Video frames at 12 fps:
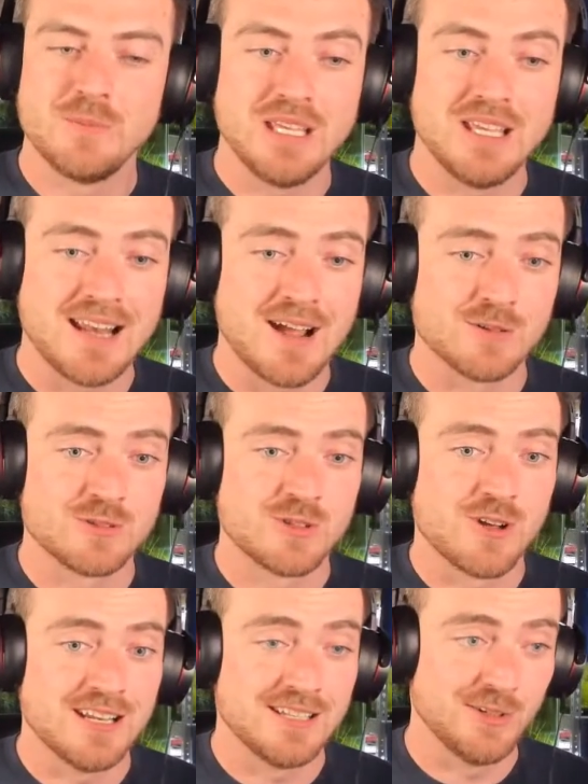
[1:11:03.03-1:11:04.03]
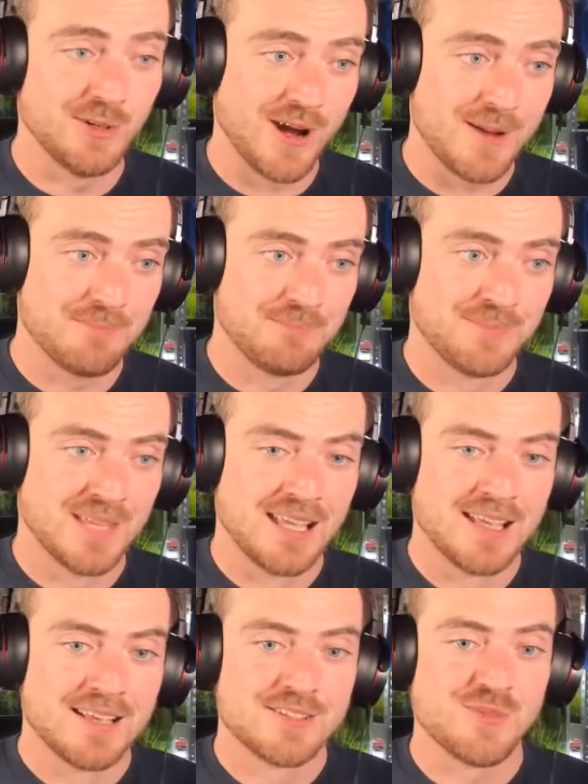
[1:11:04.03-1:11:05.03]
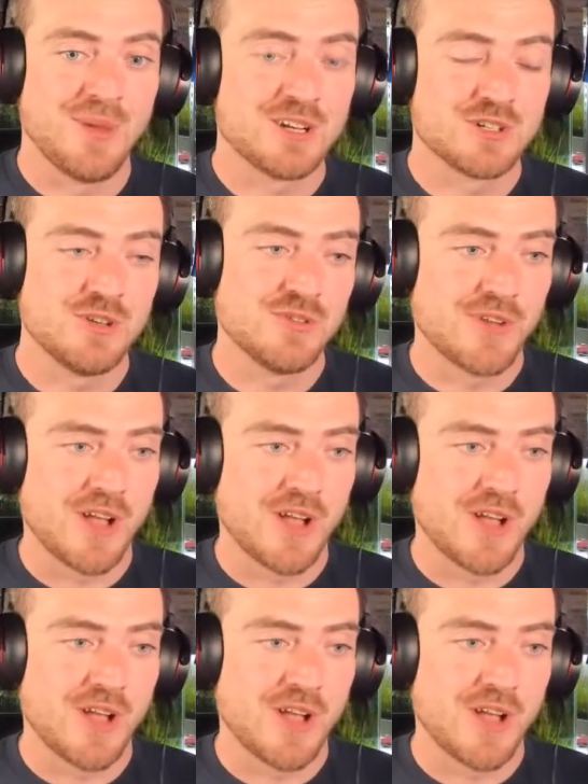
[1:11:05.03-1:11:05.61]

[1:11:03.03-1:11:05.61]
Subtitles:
be announced on Instagram. So make sure you